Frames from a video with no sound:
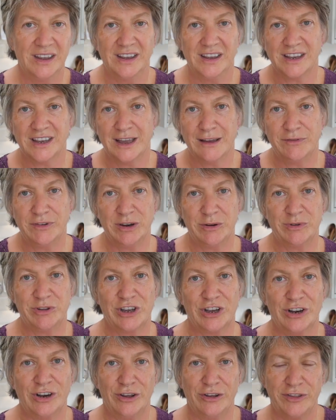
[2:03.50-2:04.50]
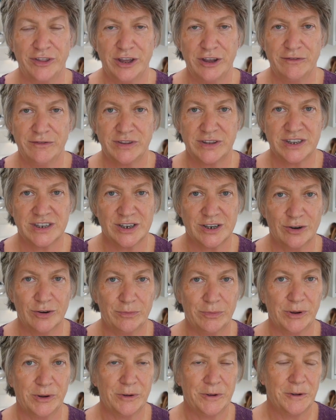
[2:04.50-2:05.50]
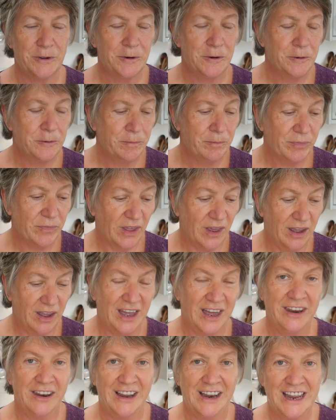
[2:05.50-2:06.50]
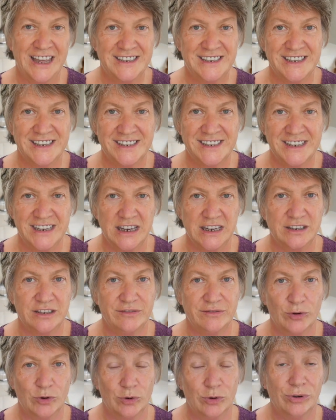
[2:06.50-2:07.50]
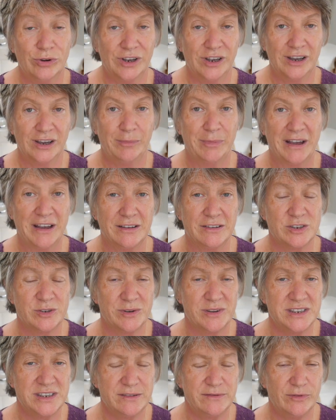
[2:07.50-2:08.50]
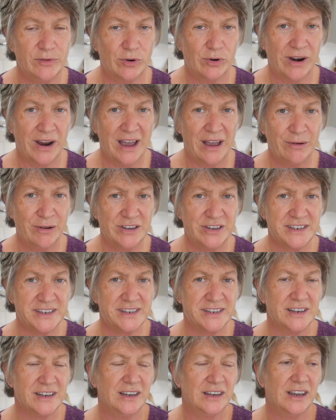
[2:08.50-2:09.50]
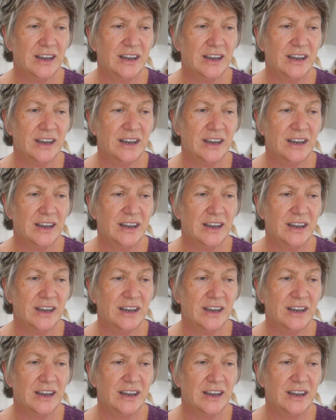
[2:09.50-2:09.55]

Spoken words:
I covered it with a cloth over the top and I let it sit for about 24 hours